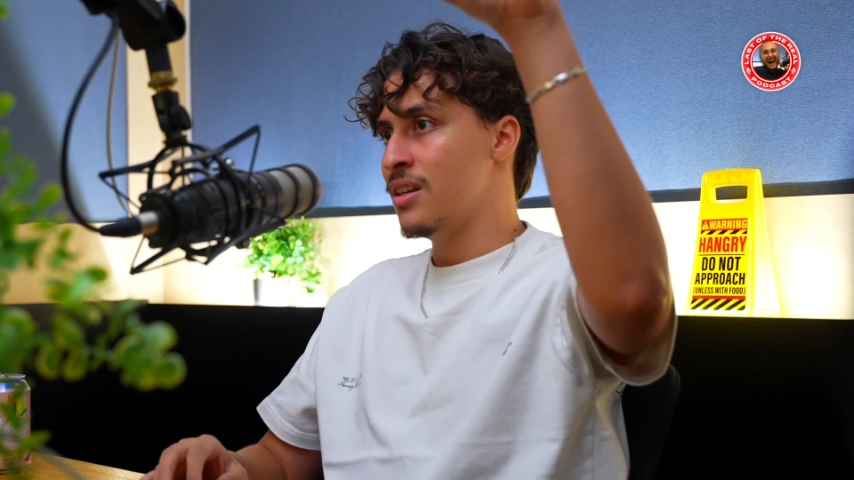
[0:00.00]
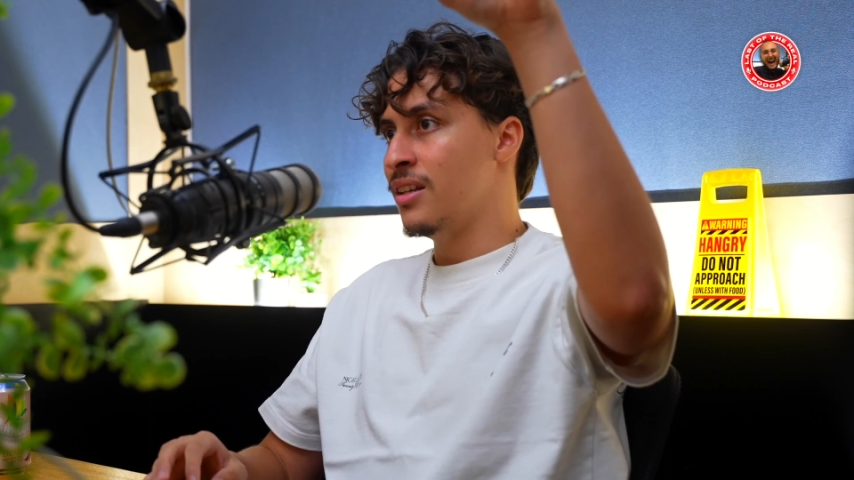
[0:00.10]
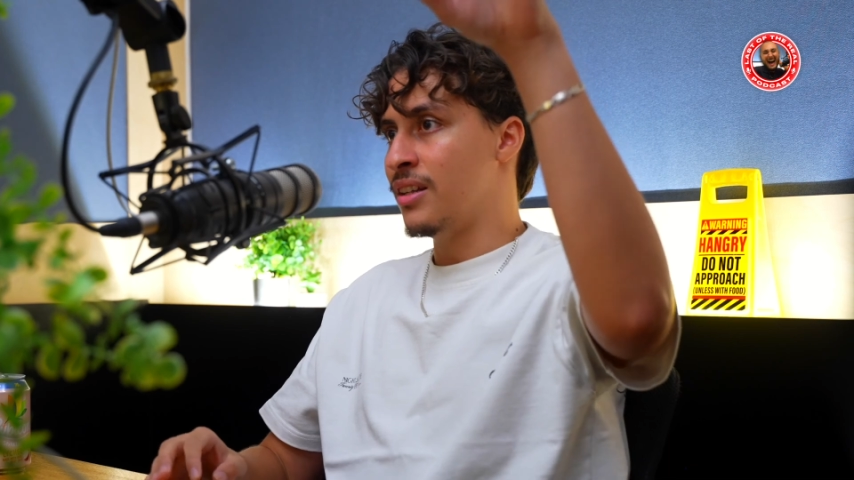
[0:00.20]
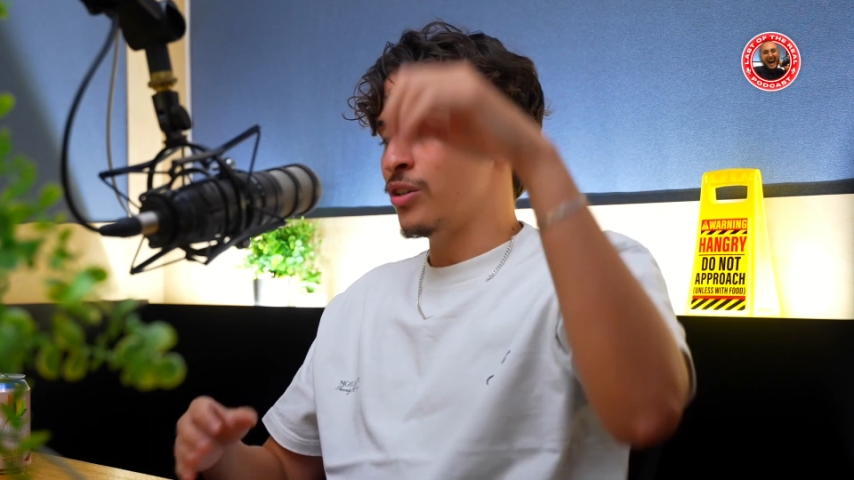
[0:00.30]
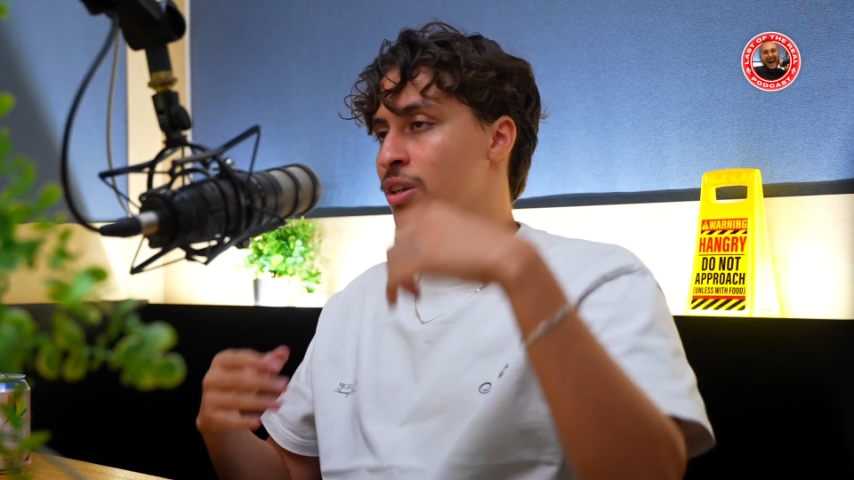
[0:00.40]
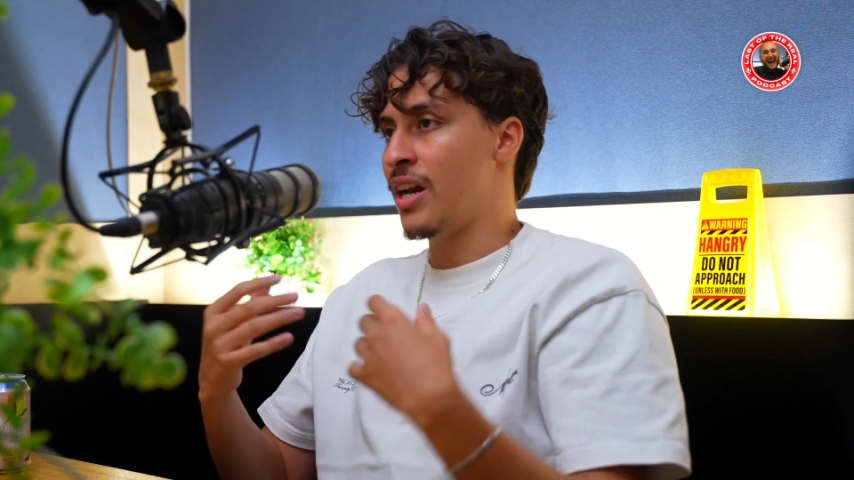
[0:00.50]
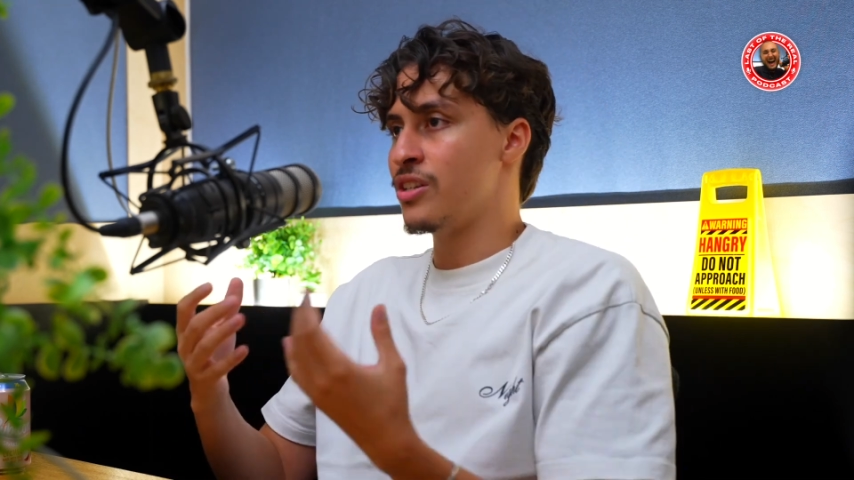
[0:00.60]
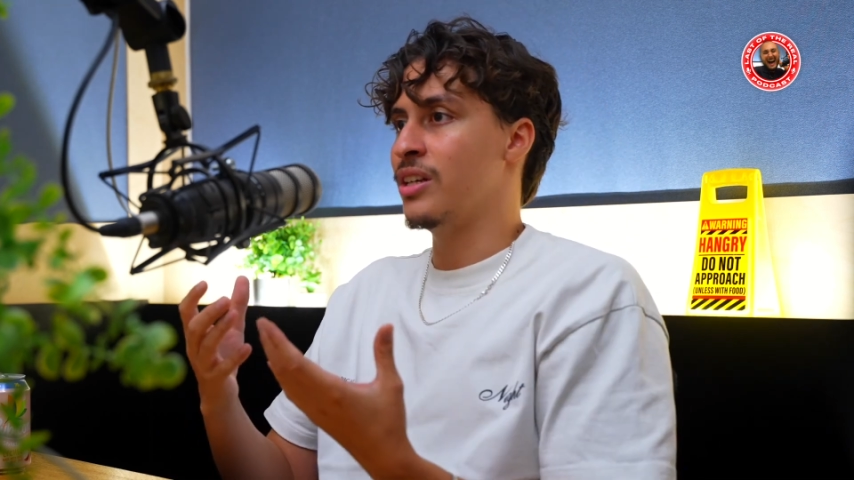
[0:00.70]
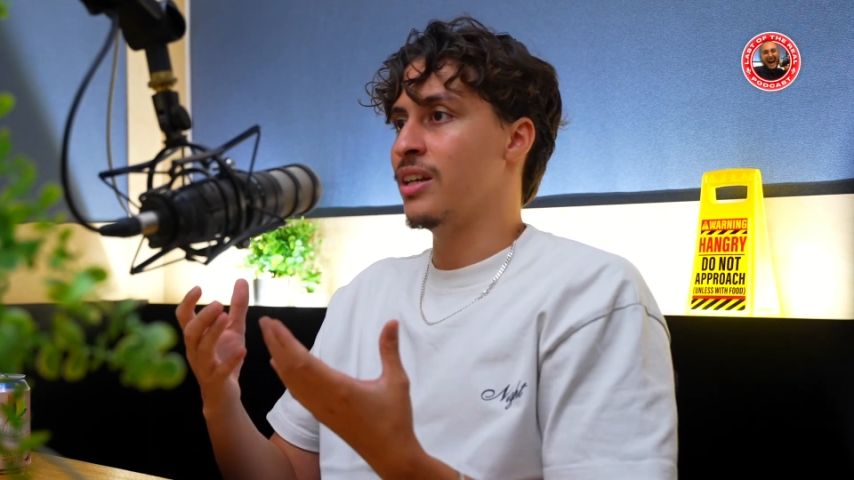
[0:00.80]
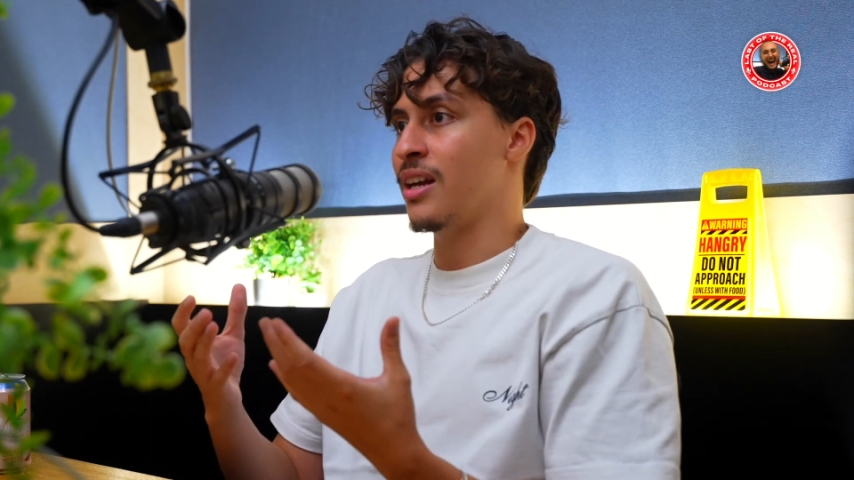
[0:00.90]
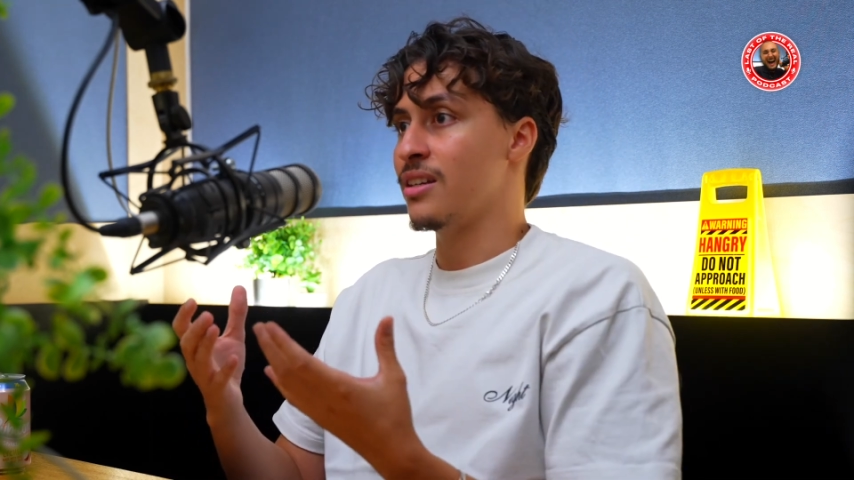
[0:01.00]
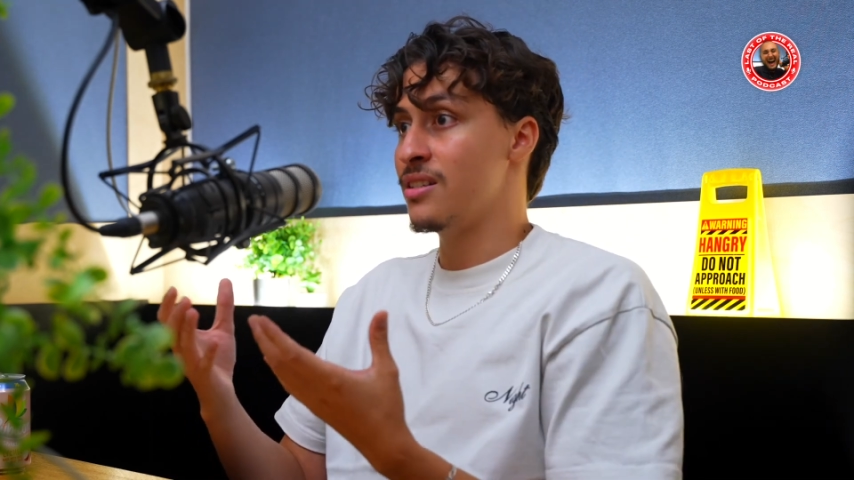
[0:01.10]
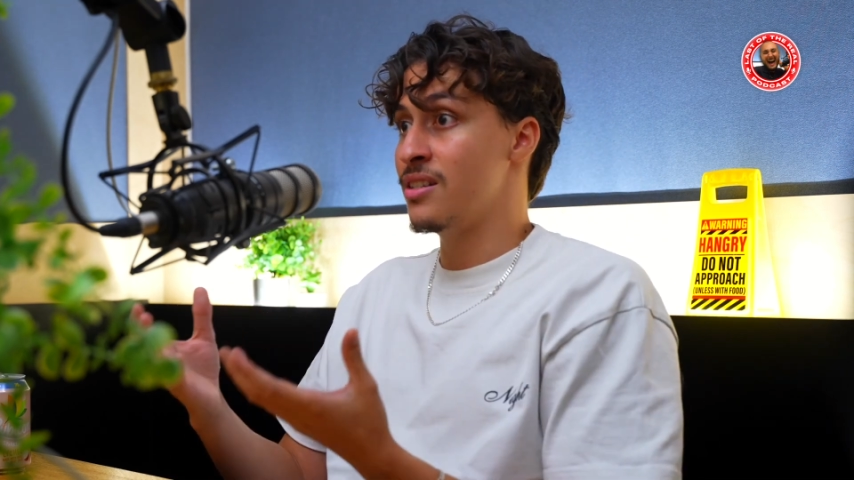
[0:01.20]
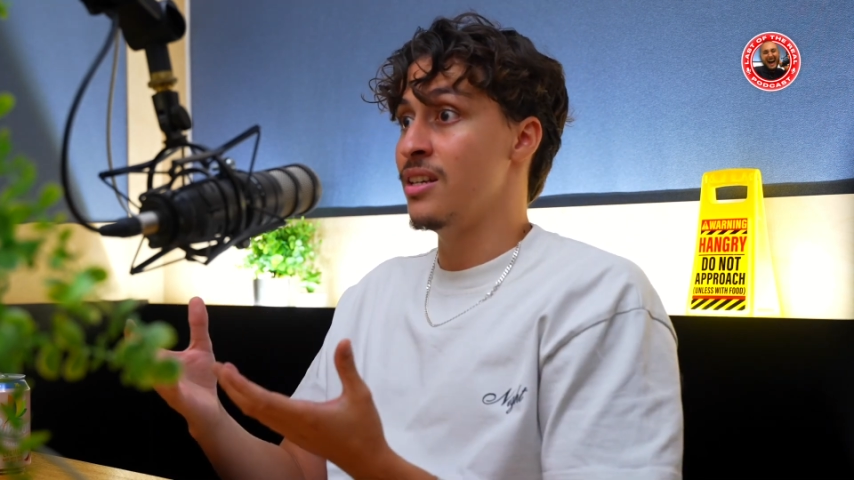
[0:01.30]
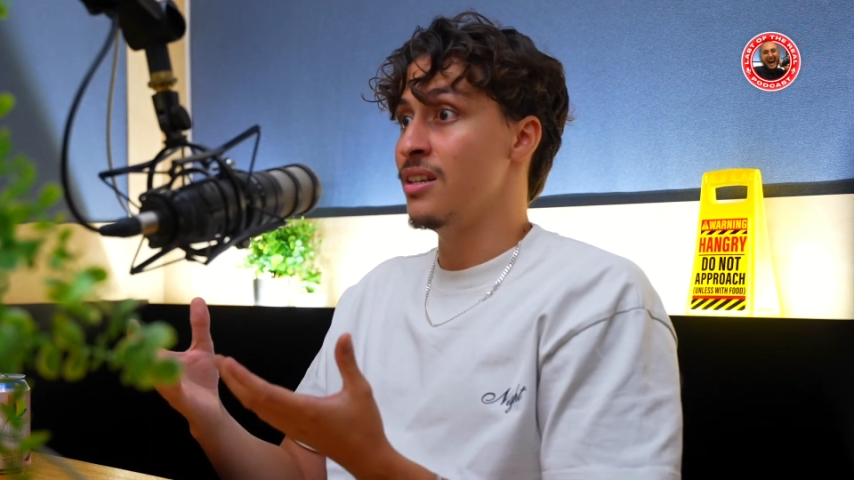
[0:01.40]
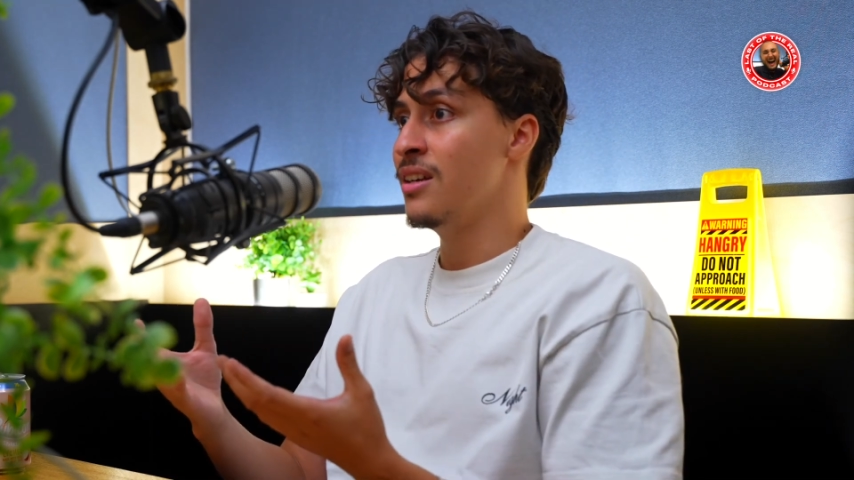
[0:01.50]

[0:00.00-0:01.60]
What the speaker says: that you can actually like see.